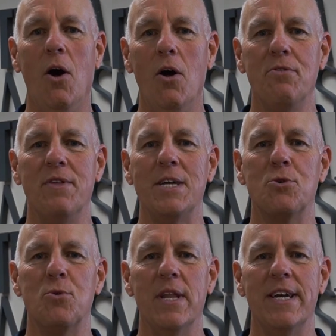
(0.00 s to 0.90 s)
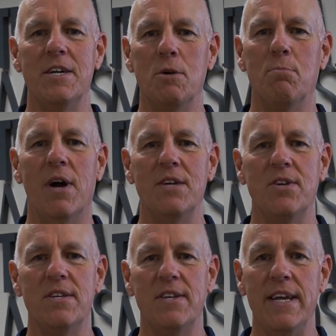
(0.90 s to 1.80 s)
all things related to
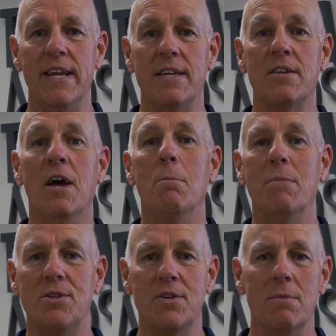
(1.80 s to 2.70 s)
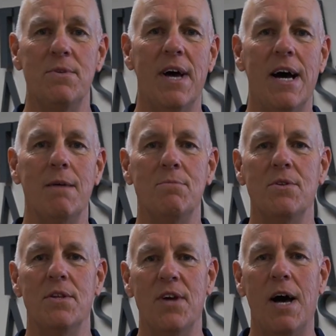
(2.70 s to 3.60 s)
process heating, but sometimes
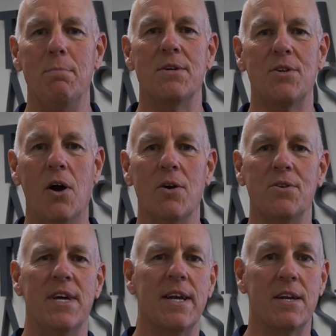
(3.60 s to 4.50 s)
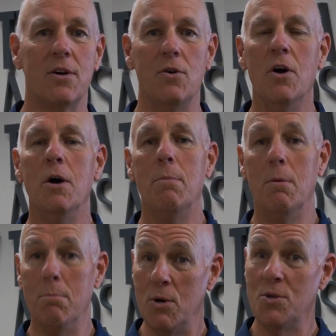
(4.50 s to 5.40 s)
the topics aren't technical,
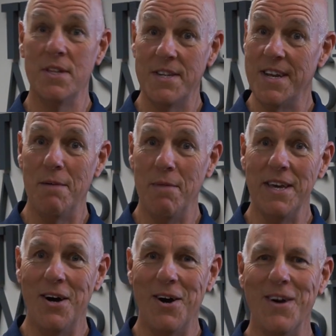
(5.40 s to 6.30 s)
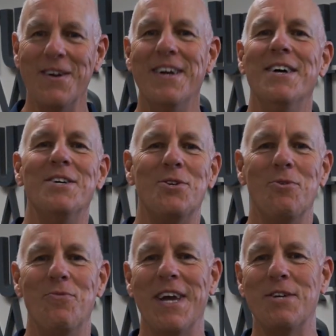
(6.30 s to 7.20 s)
but most of the time they are,
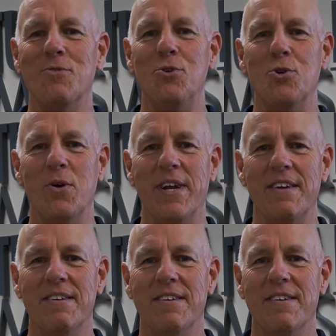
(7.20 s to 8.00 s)
so thanks for joining.